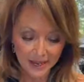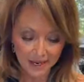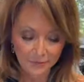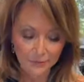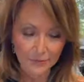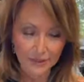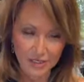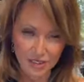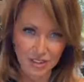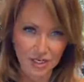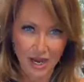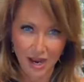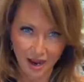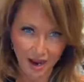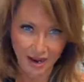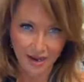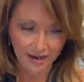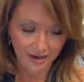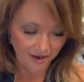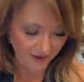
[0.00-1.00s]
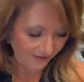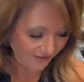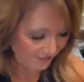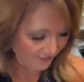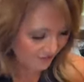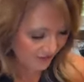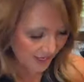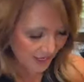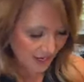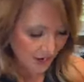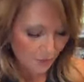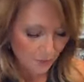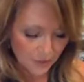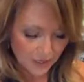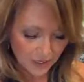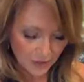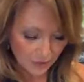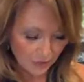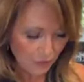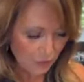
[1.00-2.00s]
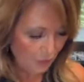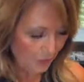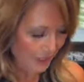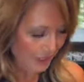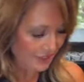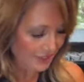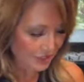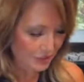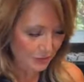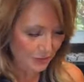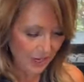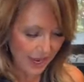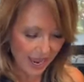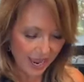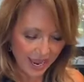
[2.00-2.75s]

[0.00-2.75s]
pan, which I love, we are going to